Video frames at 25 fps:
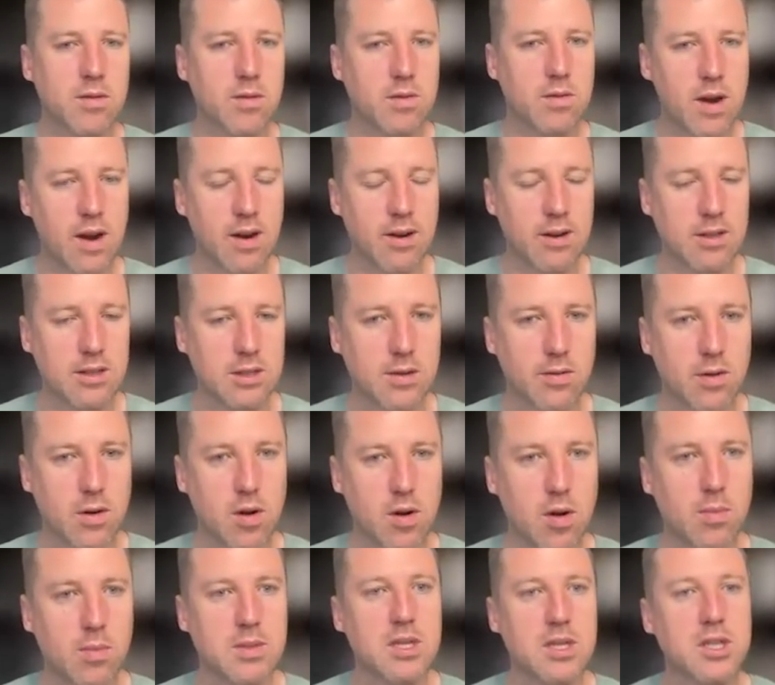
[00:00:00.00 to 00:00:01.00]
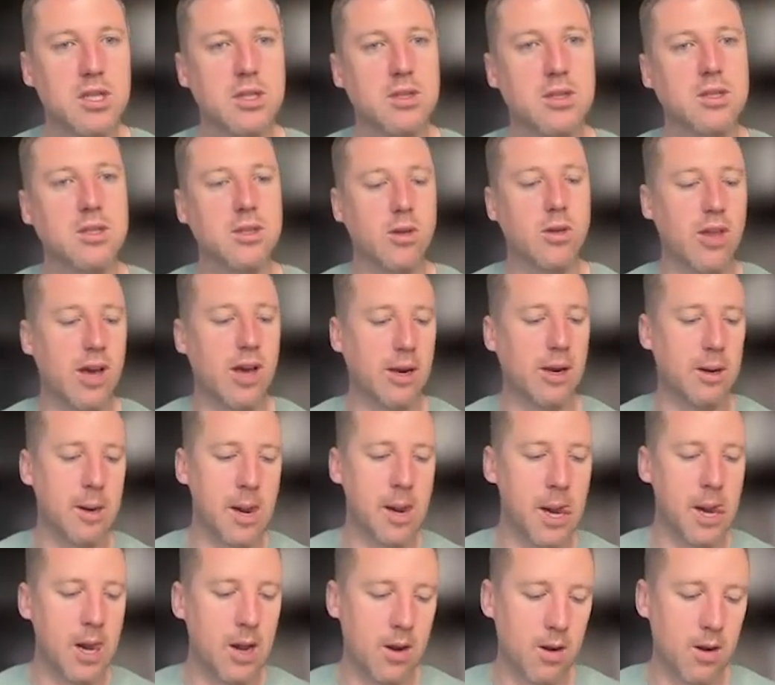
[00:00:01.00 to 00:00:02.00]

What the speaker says: for various different competitions, so that